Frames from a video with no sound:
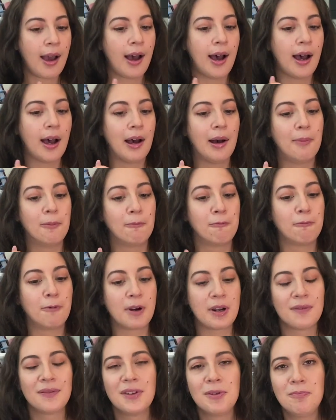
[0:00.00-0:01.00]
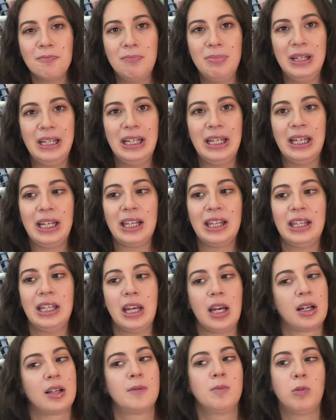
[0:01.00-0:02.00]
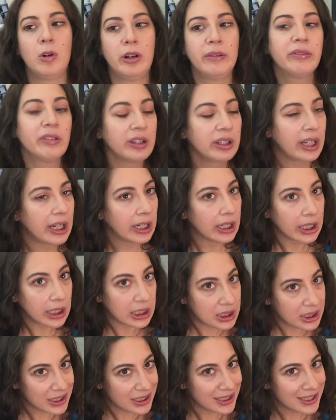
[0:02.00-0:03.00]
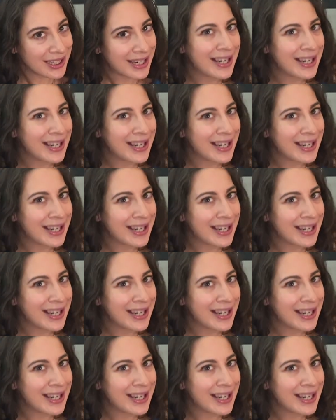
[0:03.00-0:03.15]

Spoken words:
One of them being the ex-boyfriend character.